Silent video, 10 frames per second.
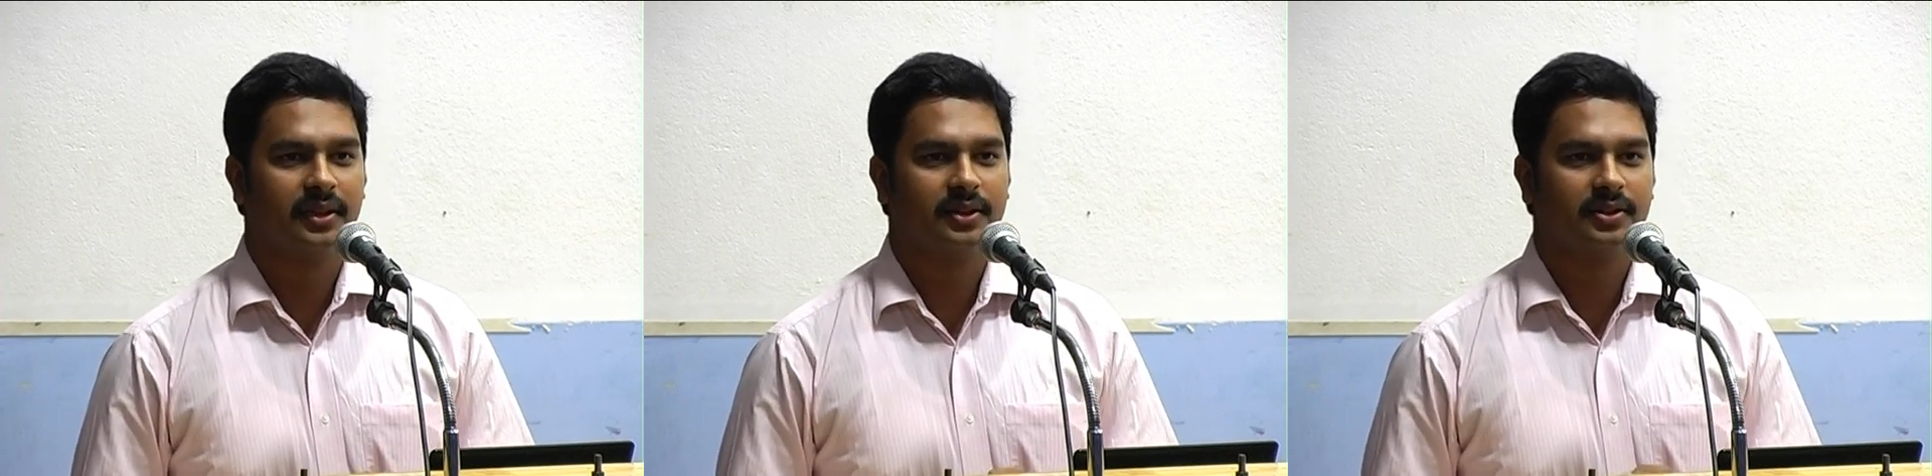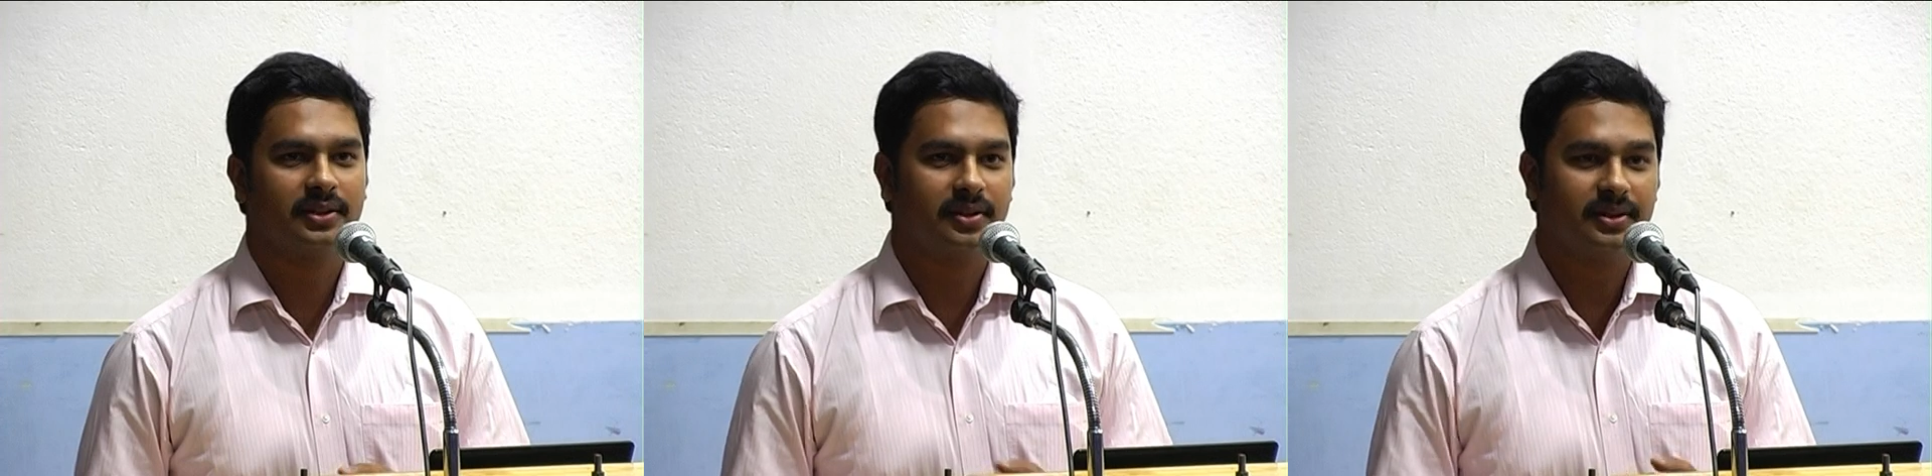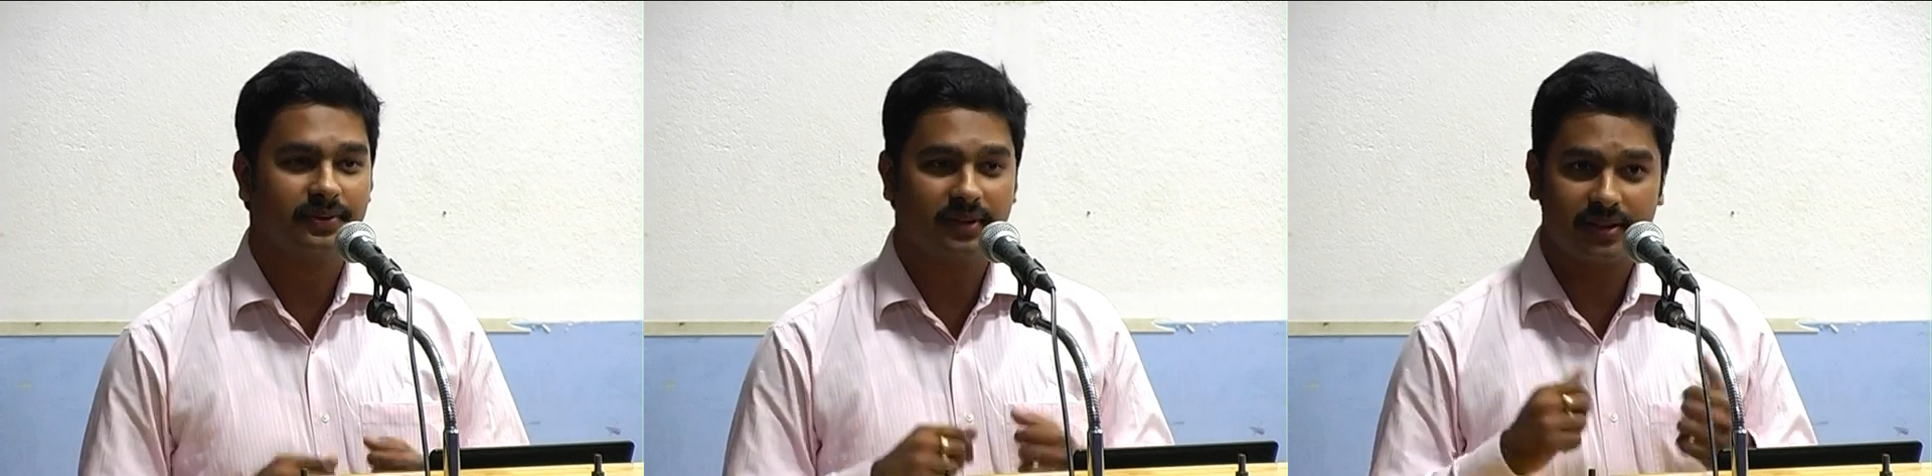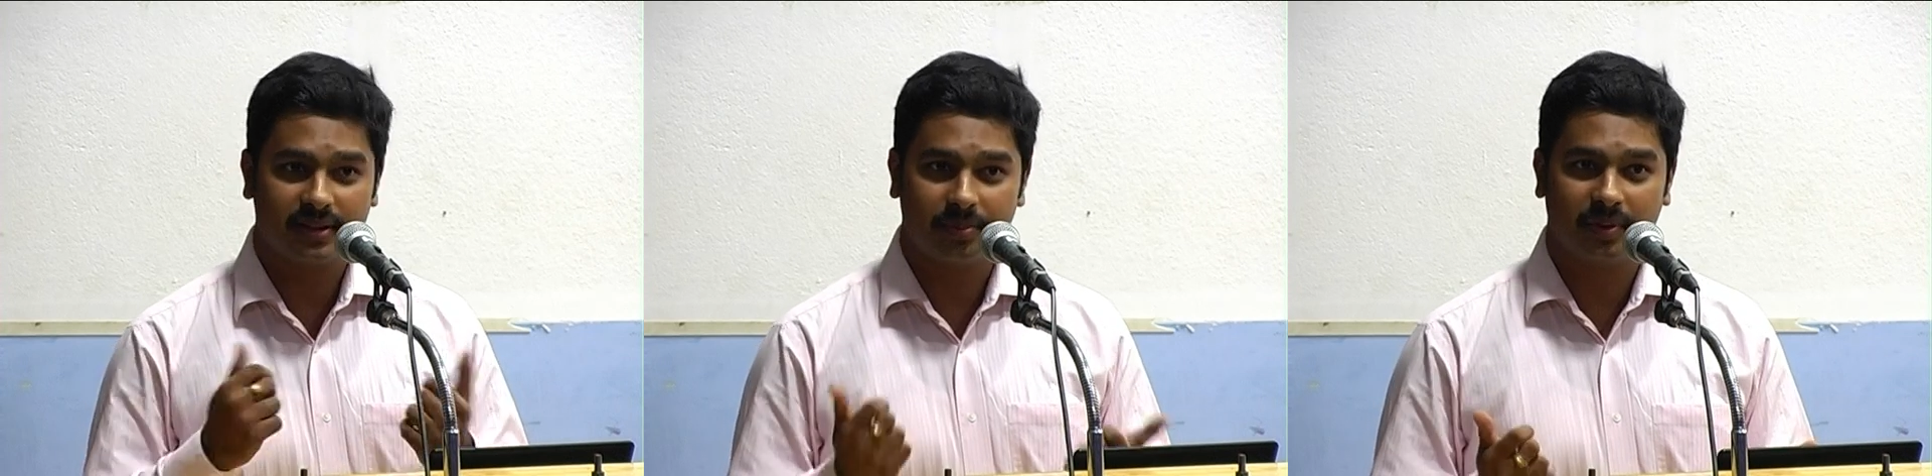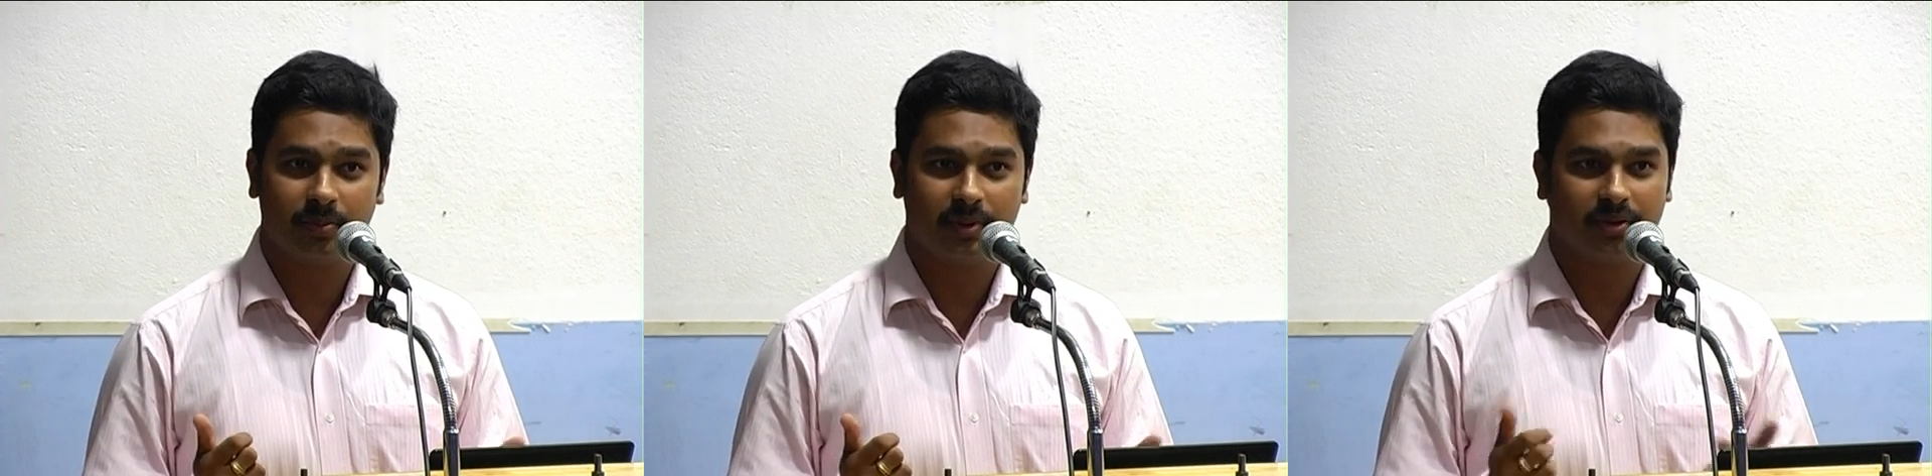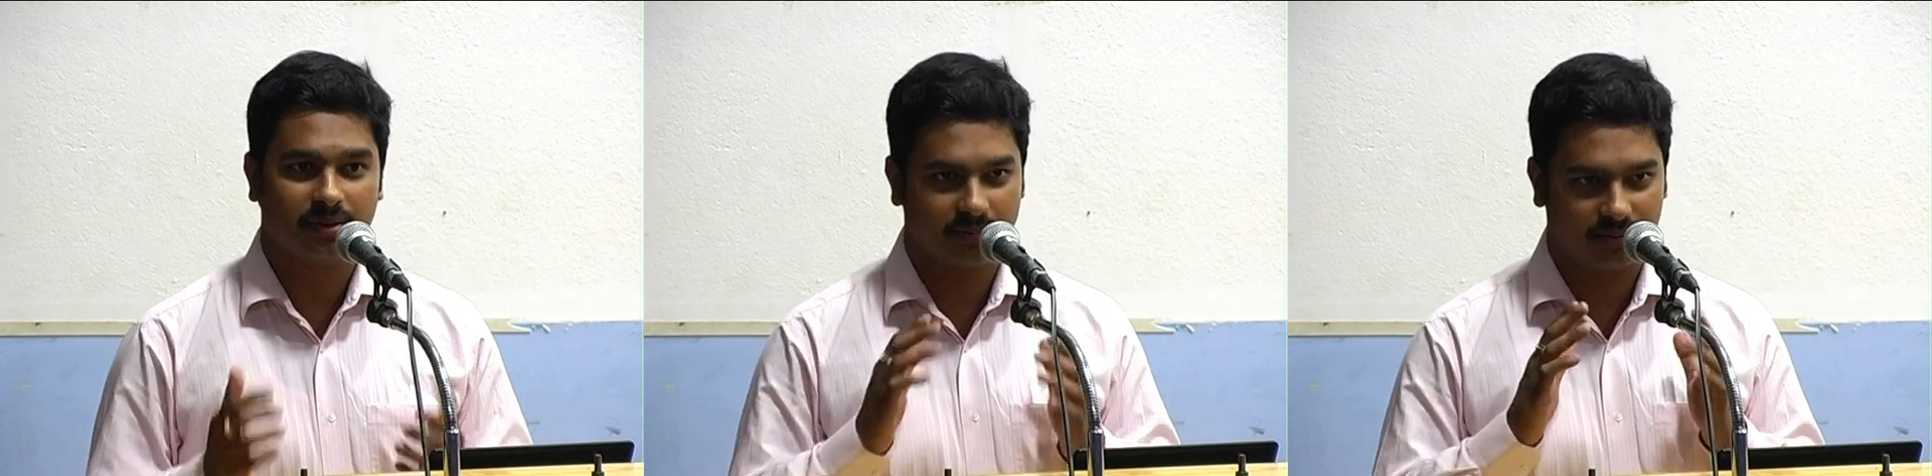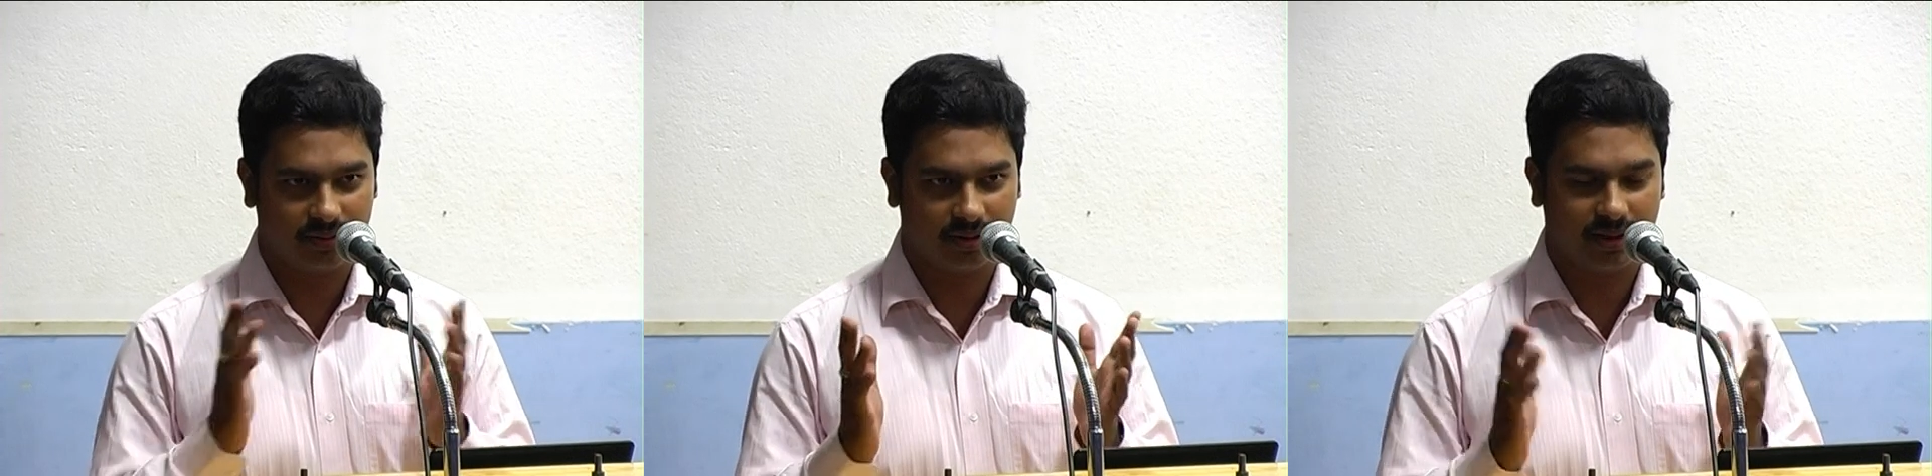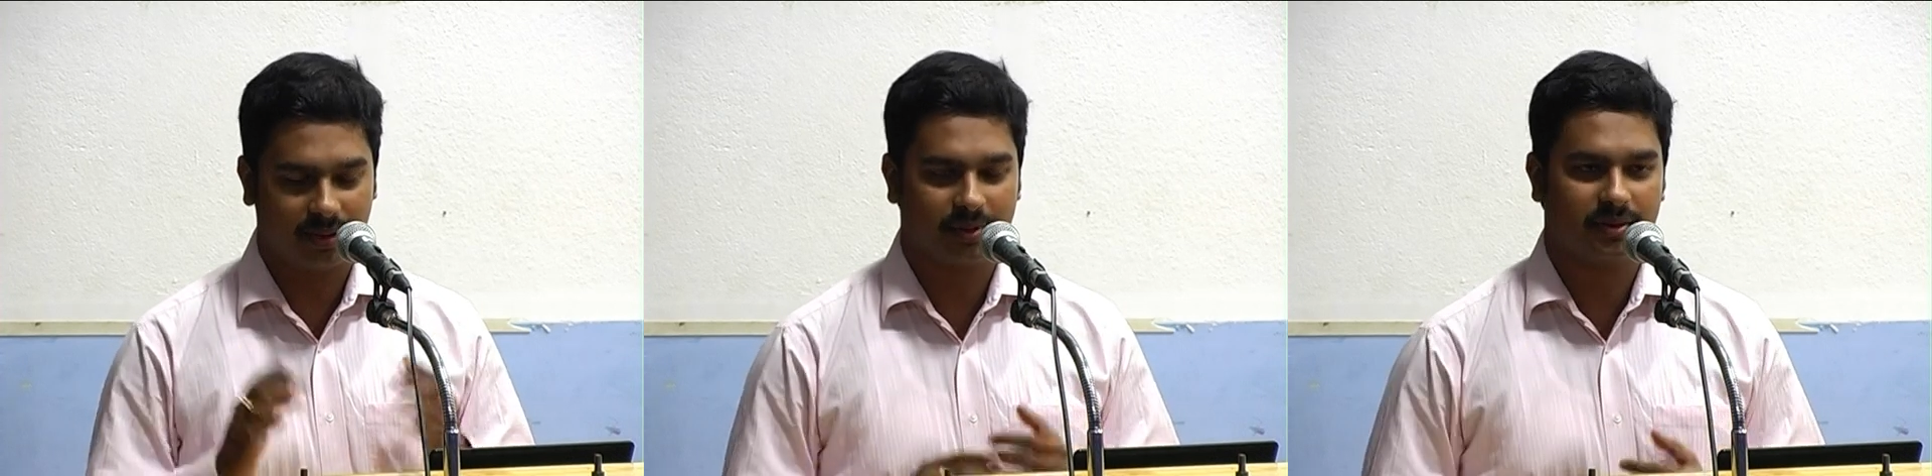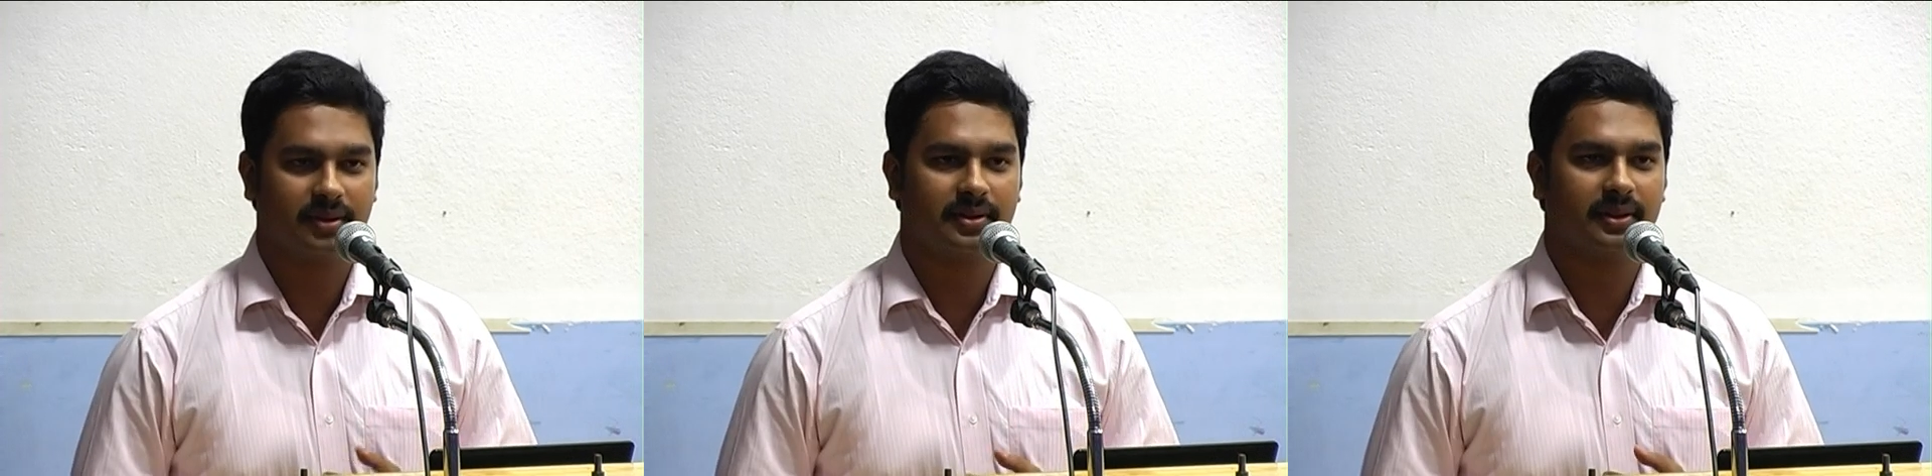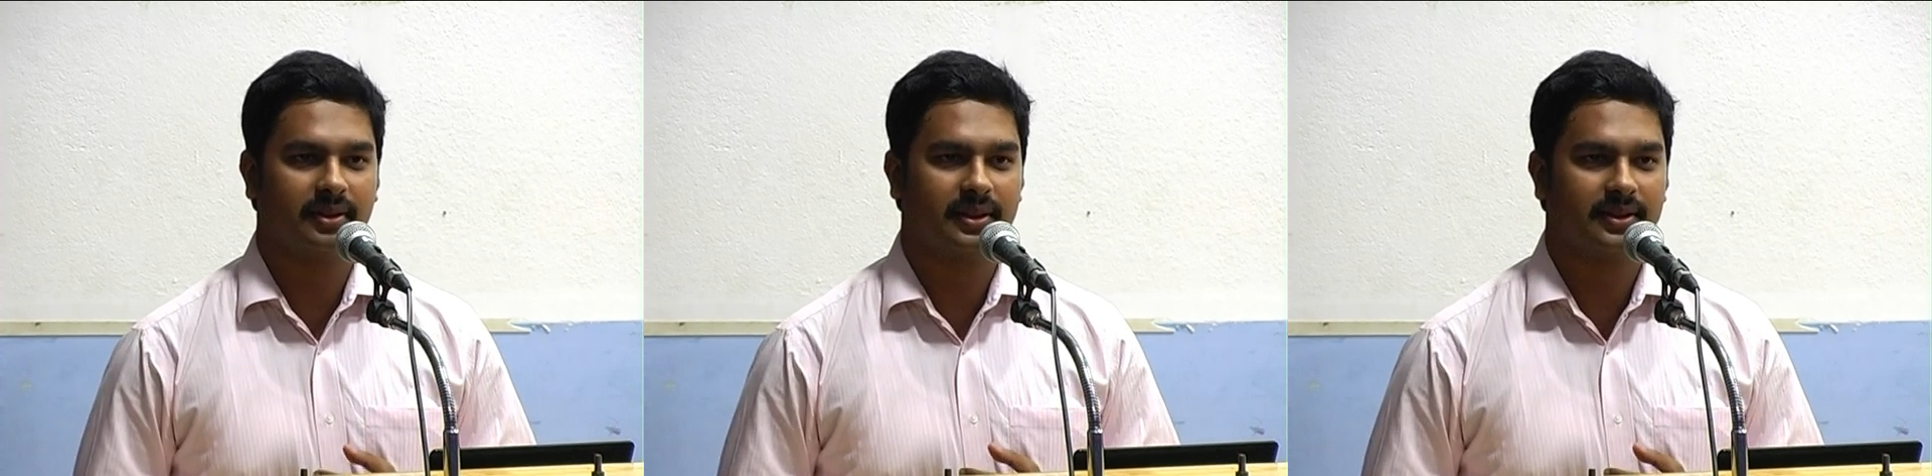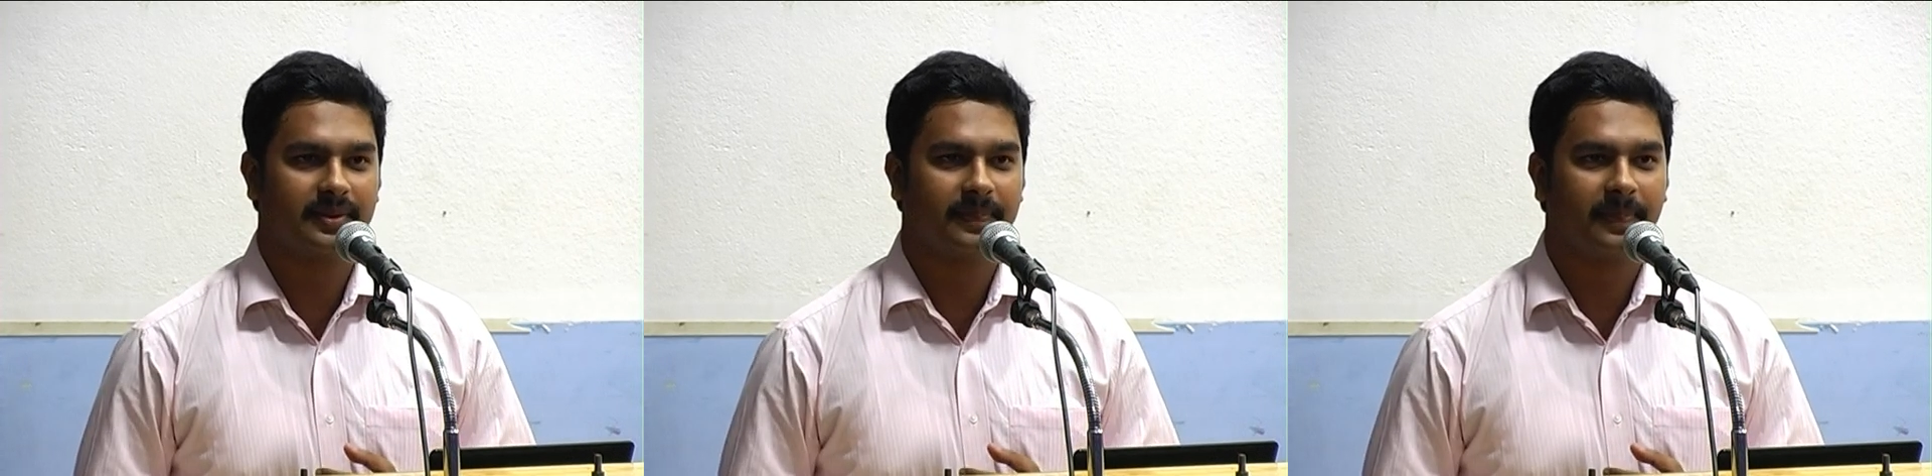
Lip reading: So that was the first time in which your dimensions increase.